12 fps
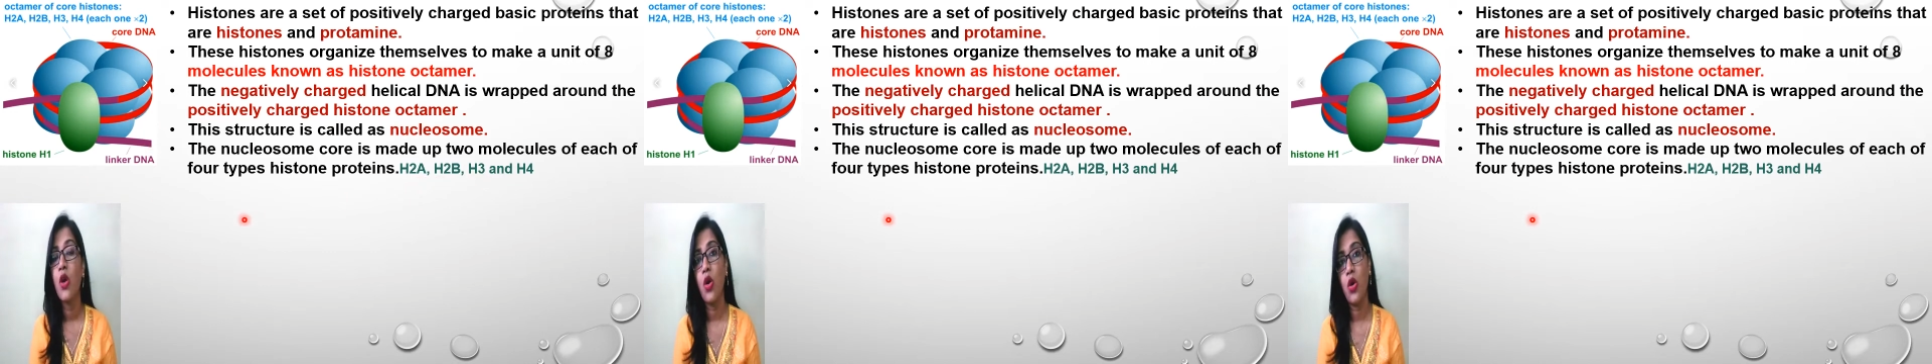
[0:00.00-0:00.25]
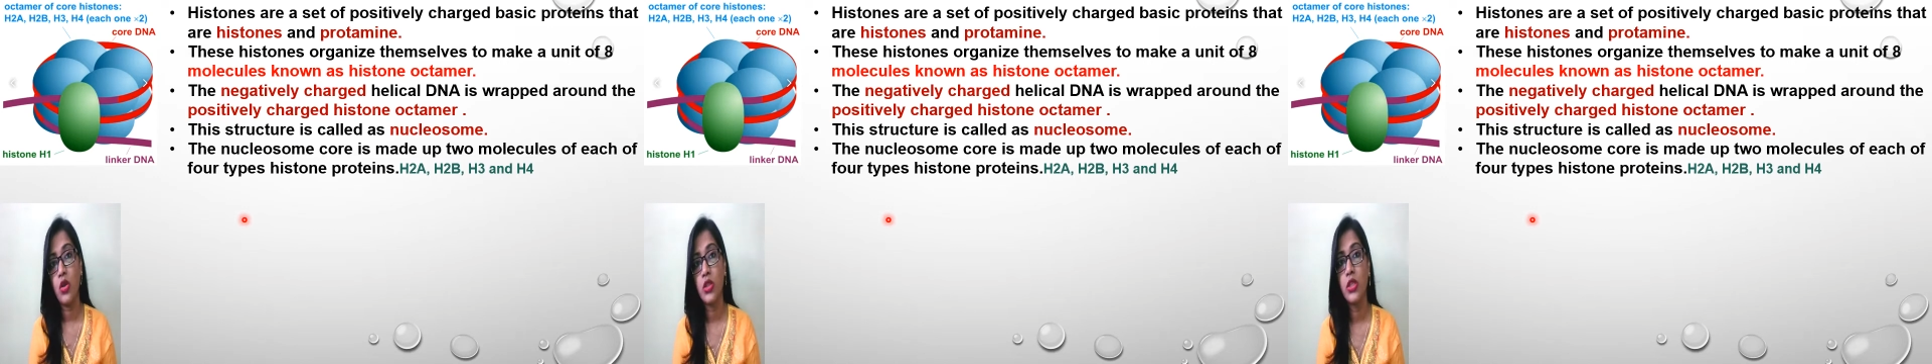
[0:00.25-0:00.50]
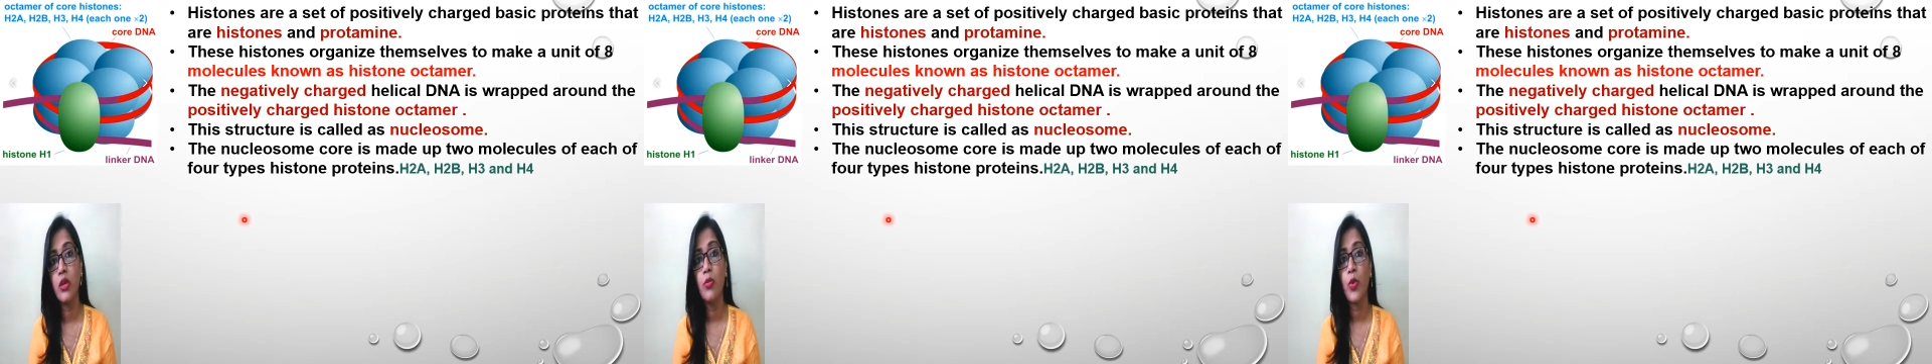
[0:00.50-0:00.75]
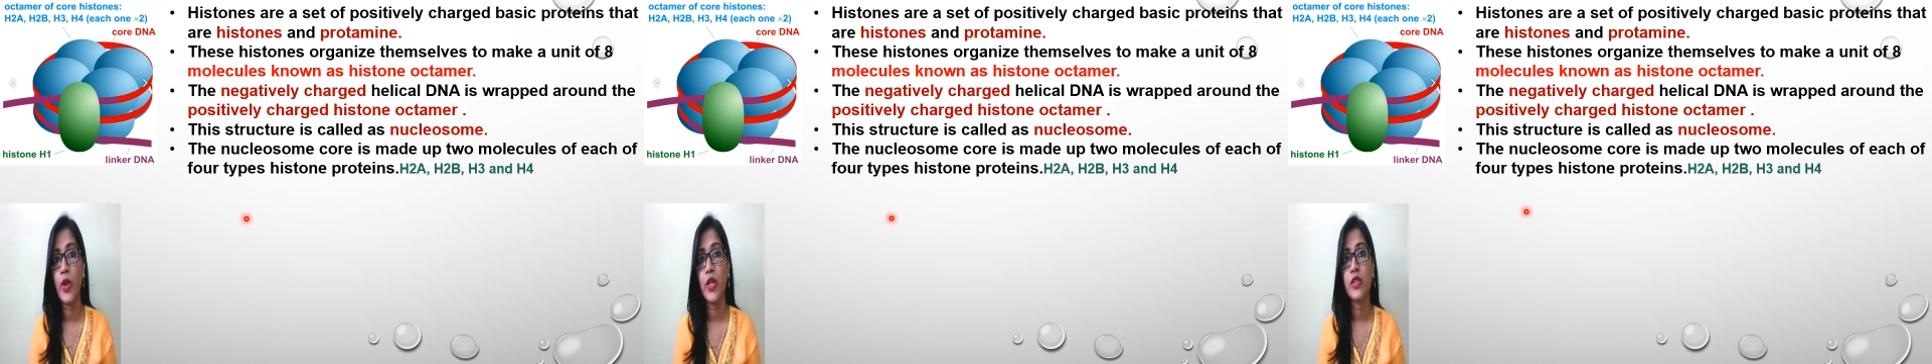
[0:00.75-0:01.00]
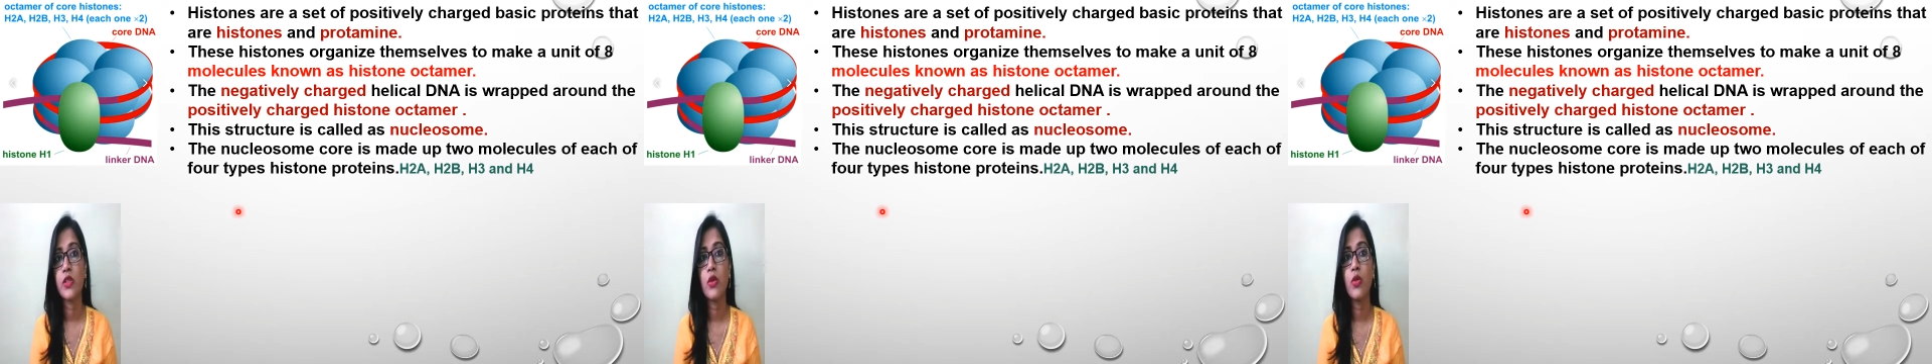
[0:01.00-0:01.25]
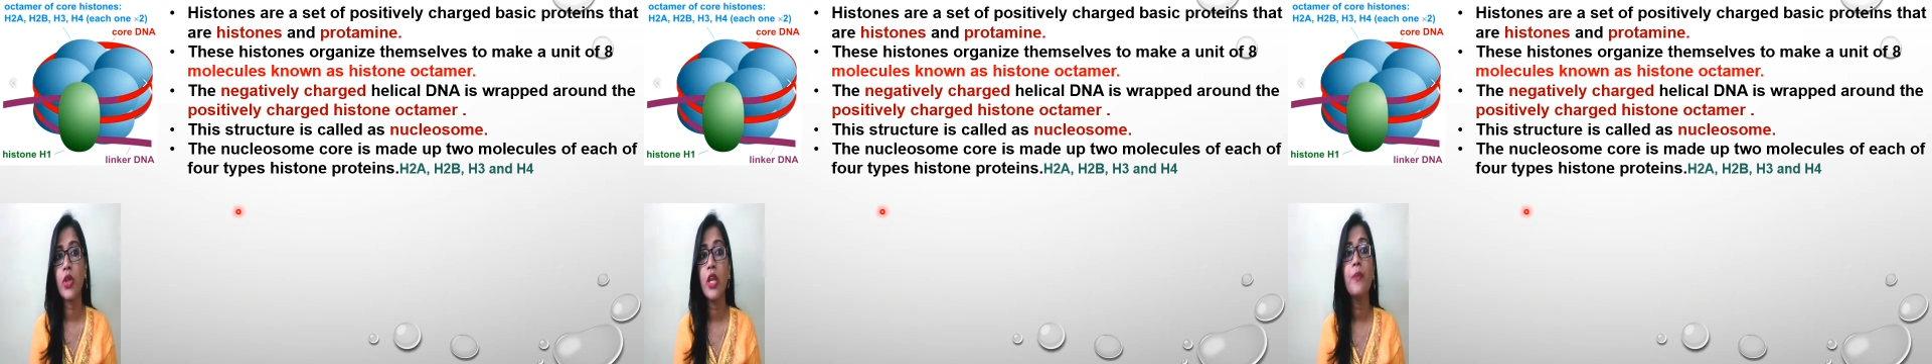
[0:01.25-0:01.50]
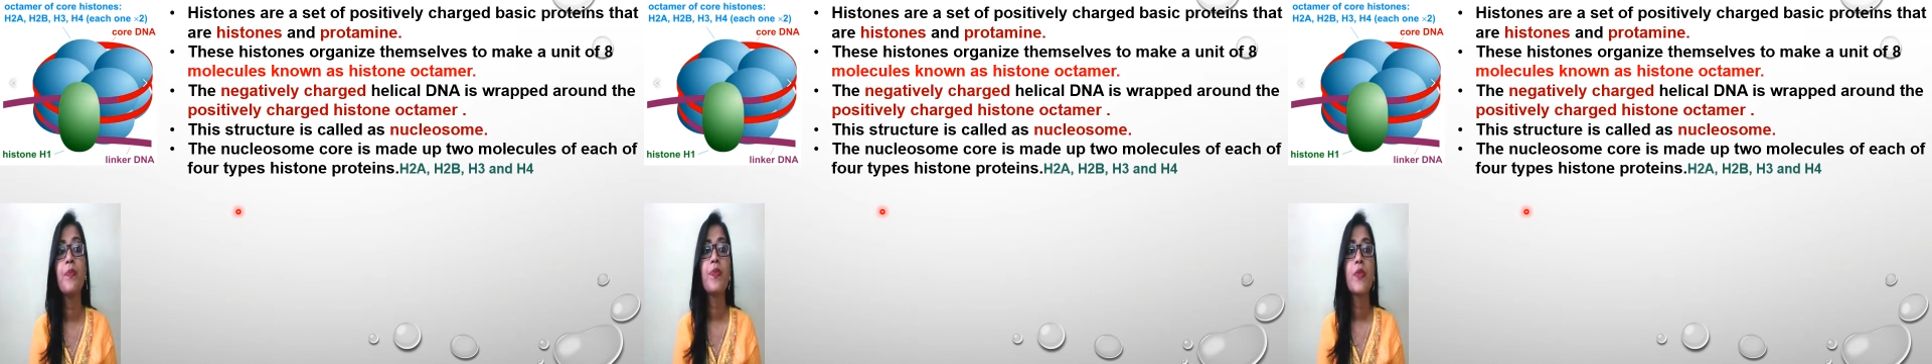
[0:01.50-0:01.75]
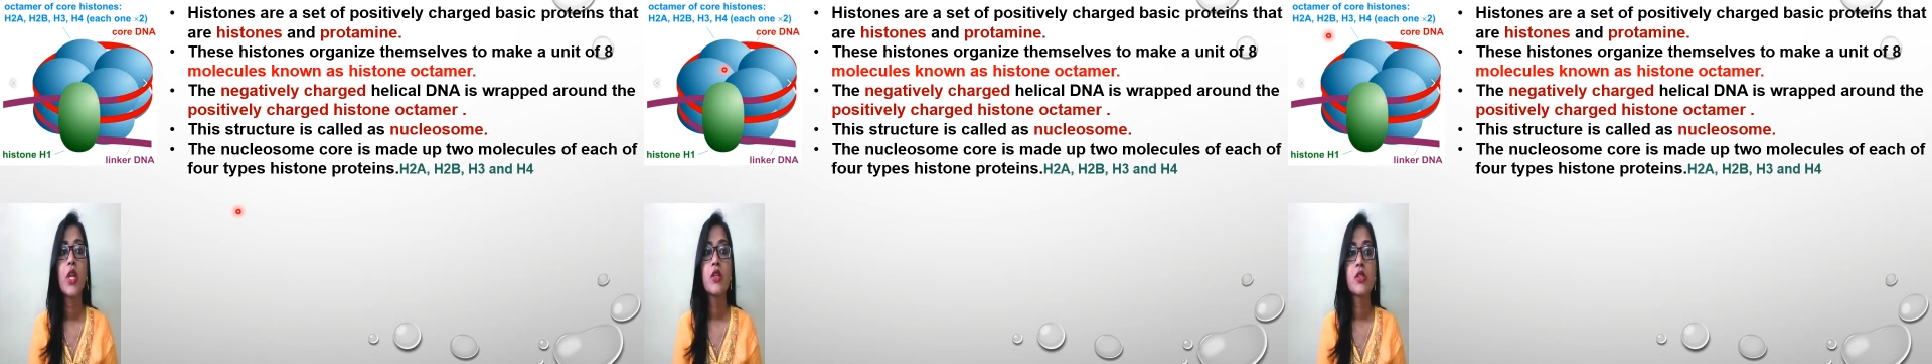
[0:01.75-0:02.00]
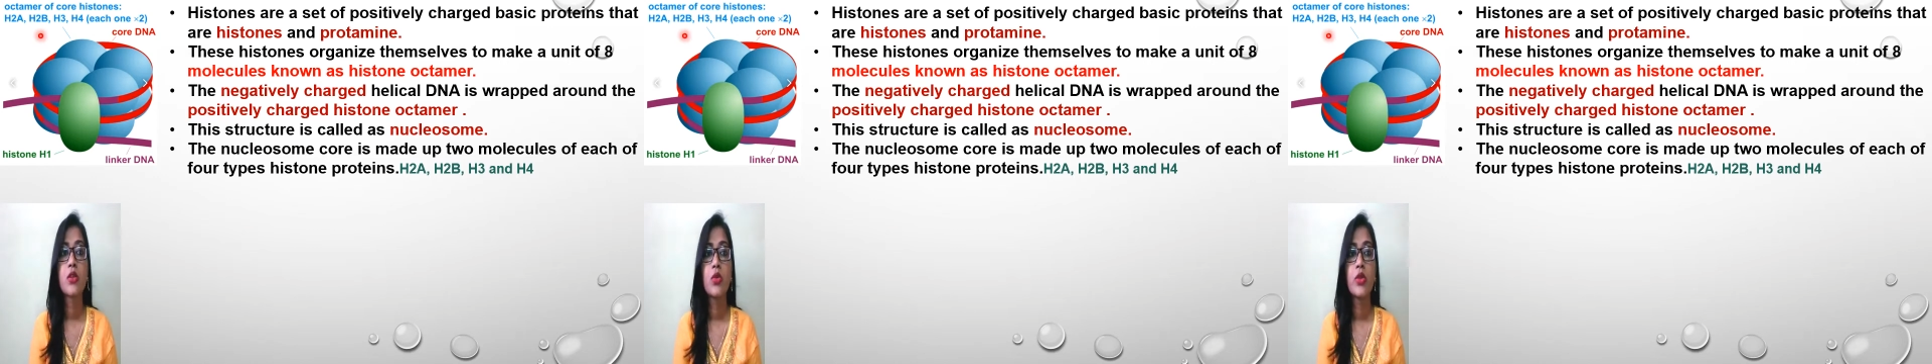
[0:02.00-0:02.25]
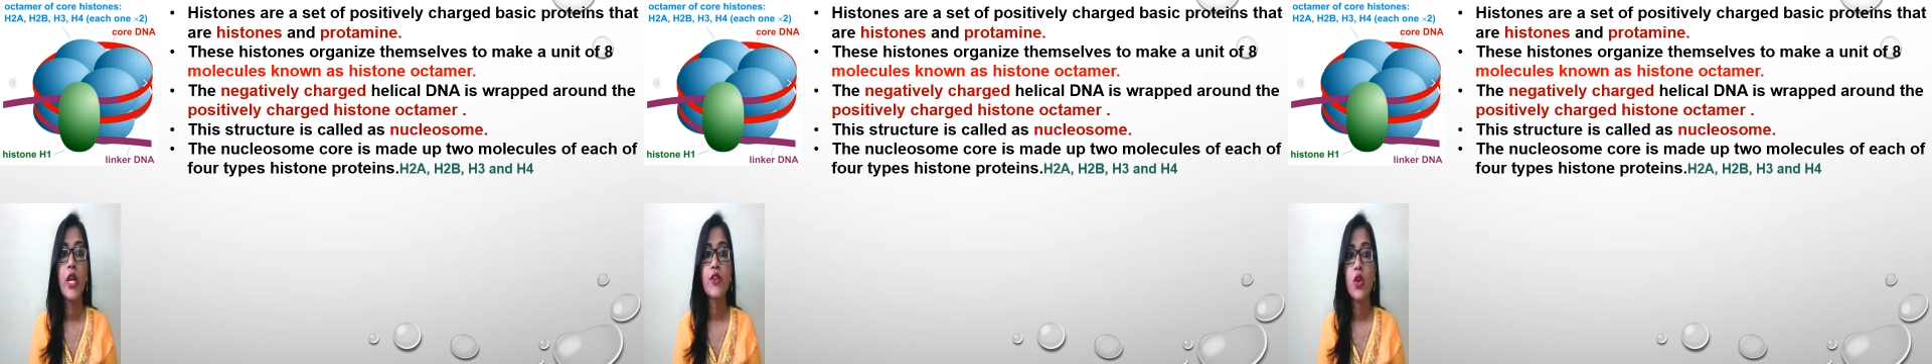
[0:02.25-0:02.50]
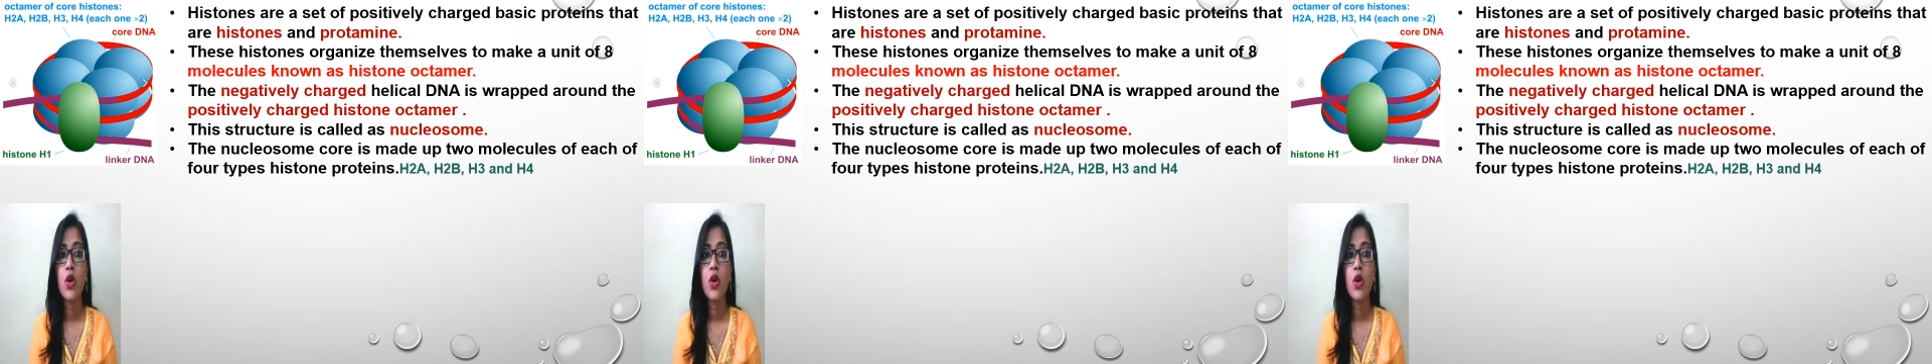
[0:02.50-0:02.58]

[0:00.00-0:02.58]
all the points. Okay, so that's